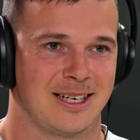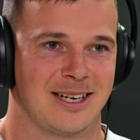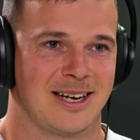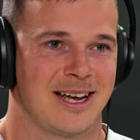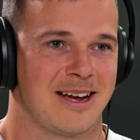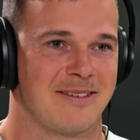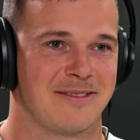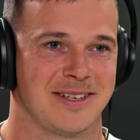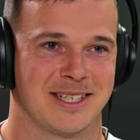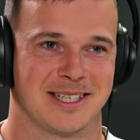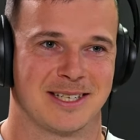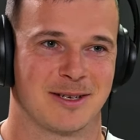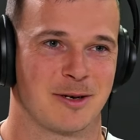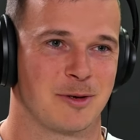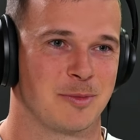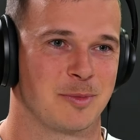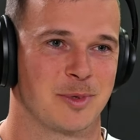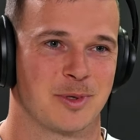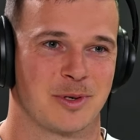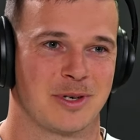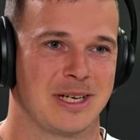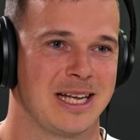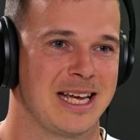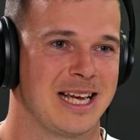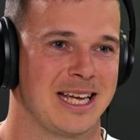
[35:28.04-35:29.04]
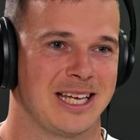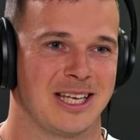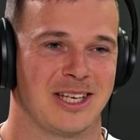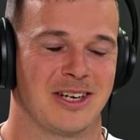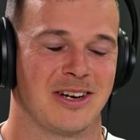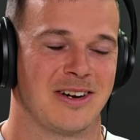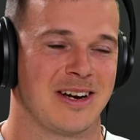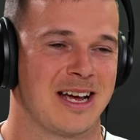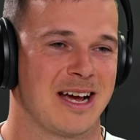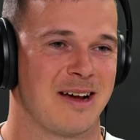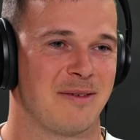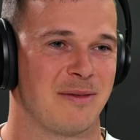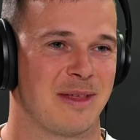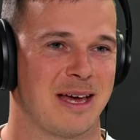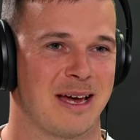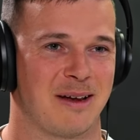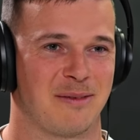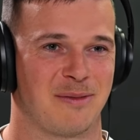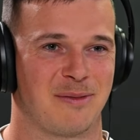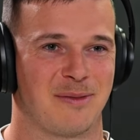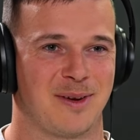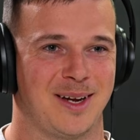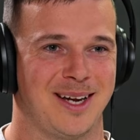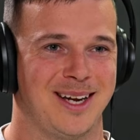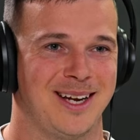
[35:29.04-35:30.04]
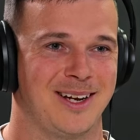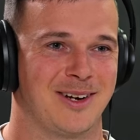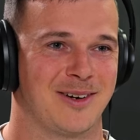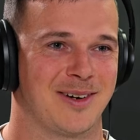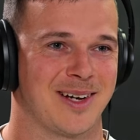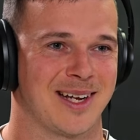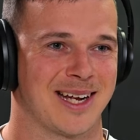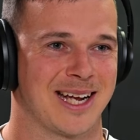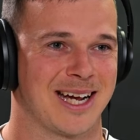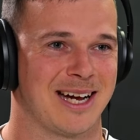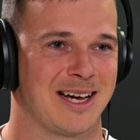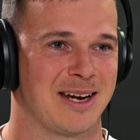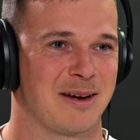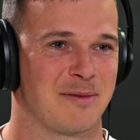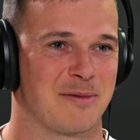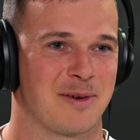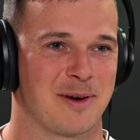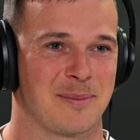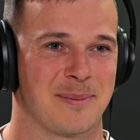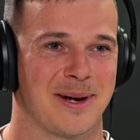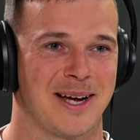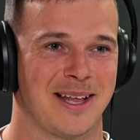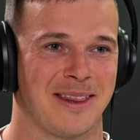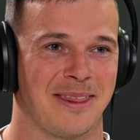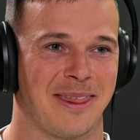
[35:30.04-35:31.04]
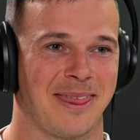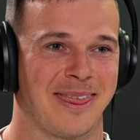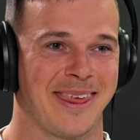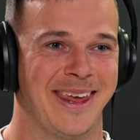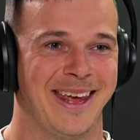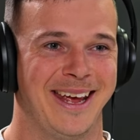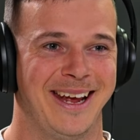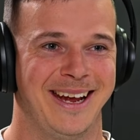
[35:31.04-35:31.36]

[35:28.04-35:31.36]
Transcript: and have a subscription. yeah, you don't have that fee going out every month.